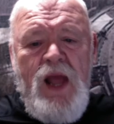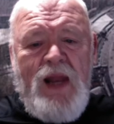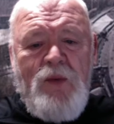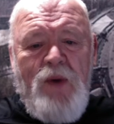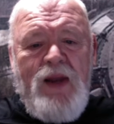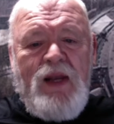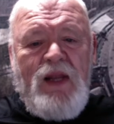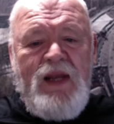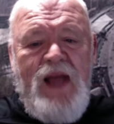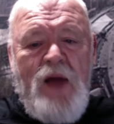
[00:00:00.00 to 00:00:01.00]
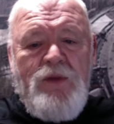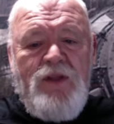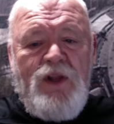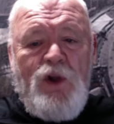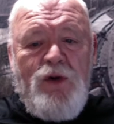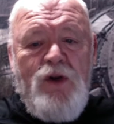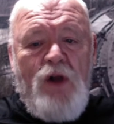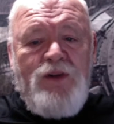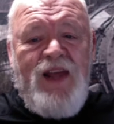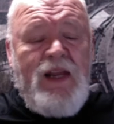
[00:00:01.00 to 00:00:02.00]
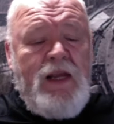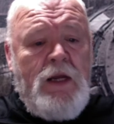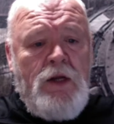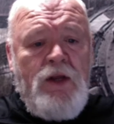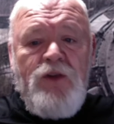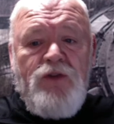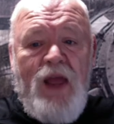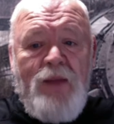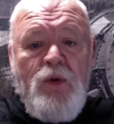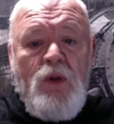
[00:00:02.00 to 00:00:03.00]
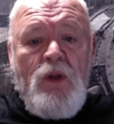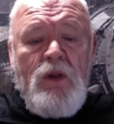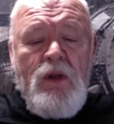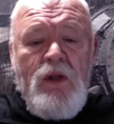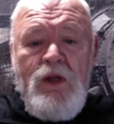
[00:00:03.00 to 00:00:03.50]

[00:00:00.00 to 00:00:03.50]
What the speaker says: And he went and lay down. Then the Lord called yet again, Samuel.